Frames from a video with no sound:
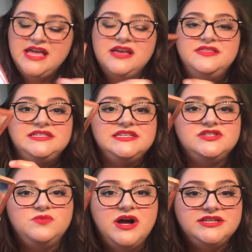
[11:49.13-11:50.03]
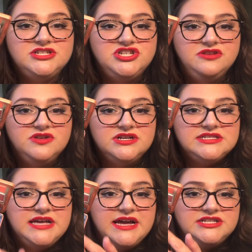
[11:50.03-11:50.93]
This is what she looks
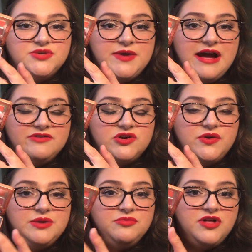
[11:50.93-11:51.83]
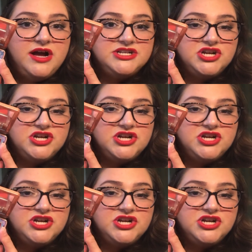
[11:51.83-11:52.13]
like. So we have a cream blush,